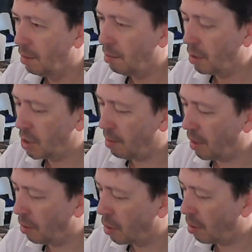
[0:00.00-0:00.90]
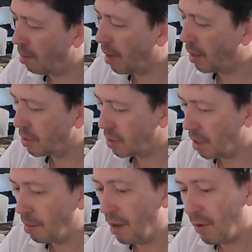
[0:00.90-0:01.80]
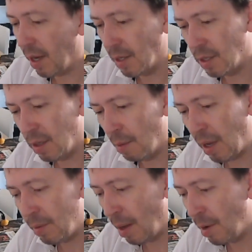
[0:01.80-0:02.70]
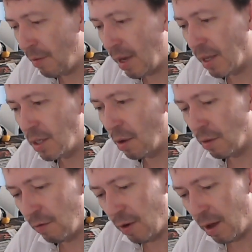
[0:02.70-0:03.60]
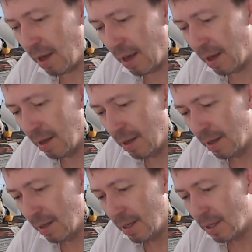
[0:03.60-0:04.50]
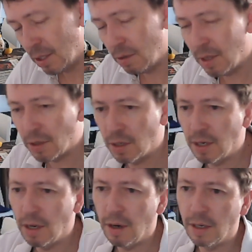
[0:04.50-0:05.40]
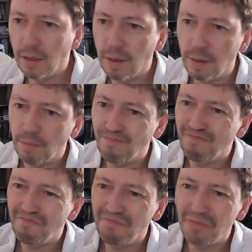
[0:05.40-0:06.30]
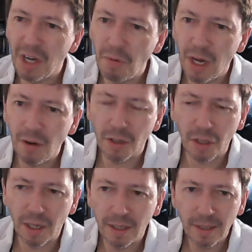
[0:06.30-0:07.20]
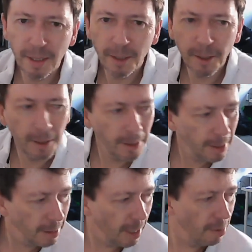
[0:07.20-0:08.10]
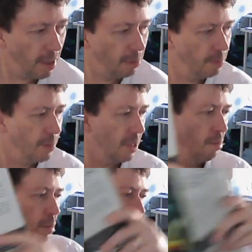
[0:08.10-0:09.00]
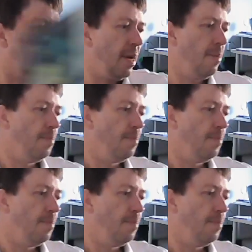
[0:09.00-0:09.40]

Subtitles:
Monster Manual 3 maths. I'm navigating. I'm navigating on the fly here. 2009. Don't know actually. Don't know. Someone will tell me.